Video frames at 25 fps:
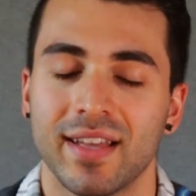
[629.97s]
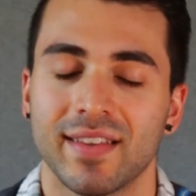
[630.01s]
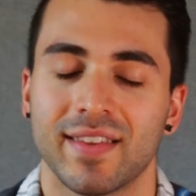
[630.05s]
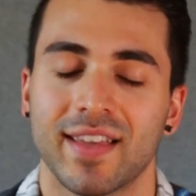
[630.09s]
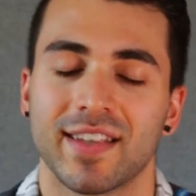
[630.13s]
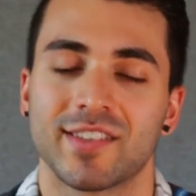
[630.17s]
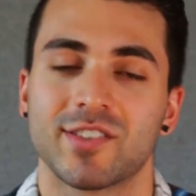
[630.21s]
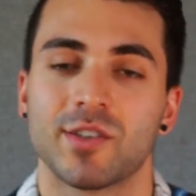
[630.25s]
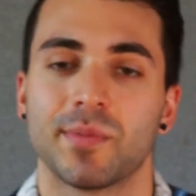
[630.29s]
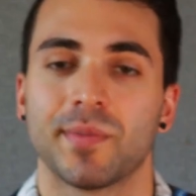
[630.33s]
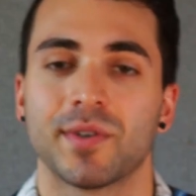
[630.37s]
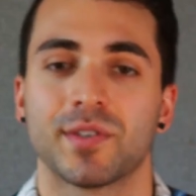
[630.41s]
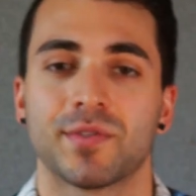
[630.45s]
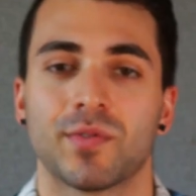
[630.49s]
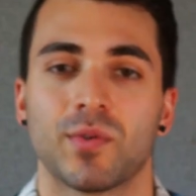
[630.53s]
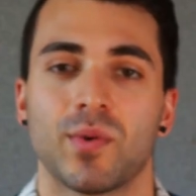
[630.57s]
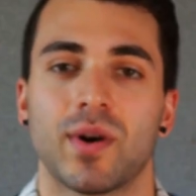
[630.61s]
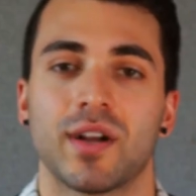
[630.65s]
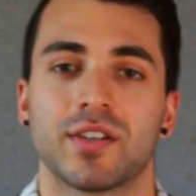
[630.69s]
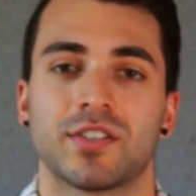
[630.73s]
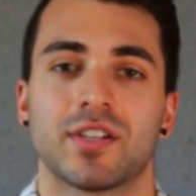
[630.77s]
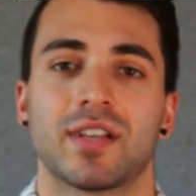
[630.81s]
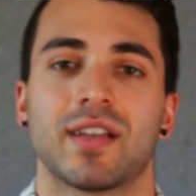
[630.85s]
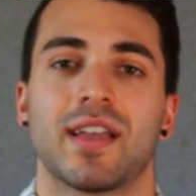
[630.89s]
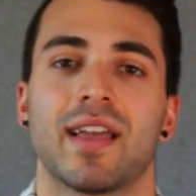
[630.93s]
Thanks so much for
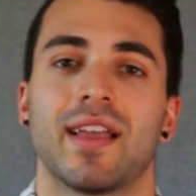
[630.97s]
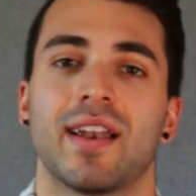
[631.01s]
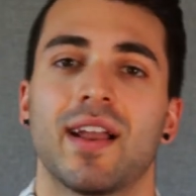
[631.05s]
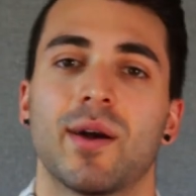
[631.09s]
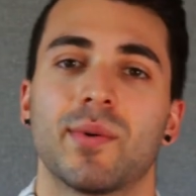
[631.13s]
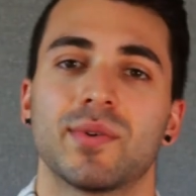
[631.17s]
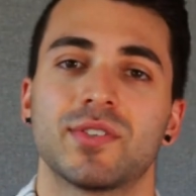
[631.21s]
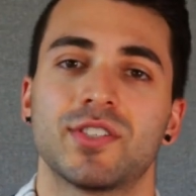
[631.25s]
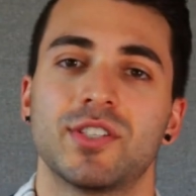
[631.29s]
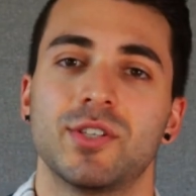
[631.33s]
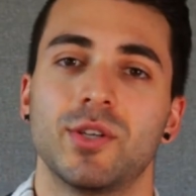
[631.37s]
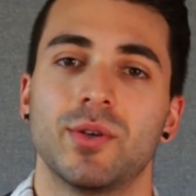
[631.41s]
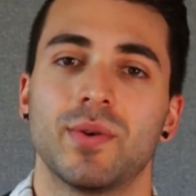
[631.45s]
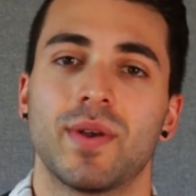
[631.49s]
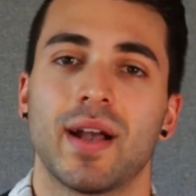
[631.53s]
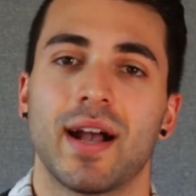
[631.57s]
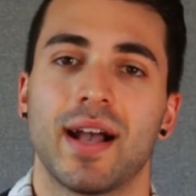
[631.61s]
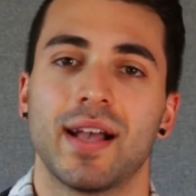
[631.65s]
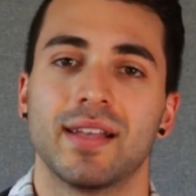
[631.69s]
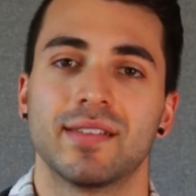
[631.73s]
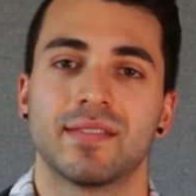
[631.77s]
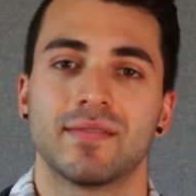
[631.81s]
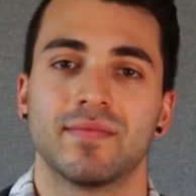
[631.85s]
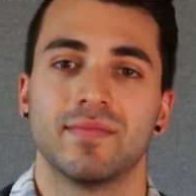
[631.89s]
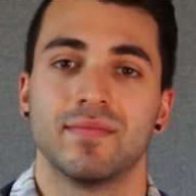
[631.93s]
watching, and I will see you
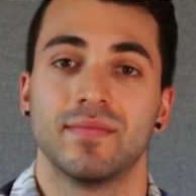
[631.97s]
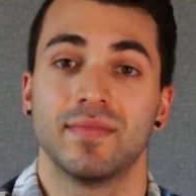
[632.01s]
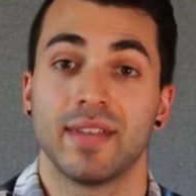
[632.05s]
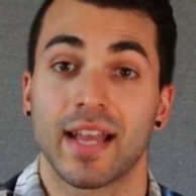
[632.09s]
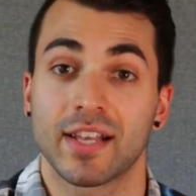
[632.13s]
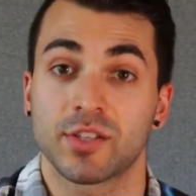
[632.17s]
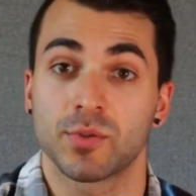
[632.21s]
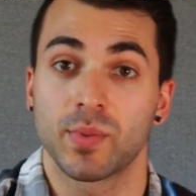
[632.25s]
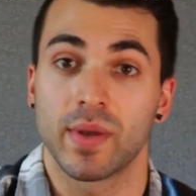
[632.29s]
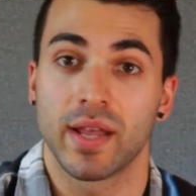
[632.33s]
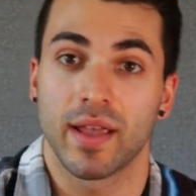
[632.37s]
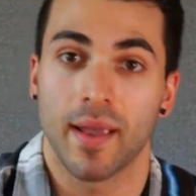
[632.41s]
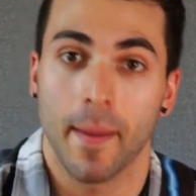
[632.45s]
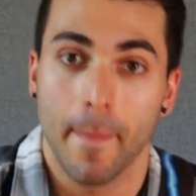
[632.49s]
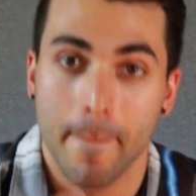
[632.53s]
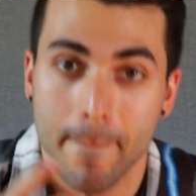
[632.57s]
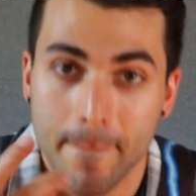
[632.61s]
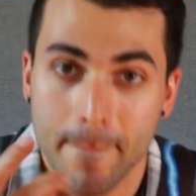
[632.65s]
guys next week.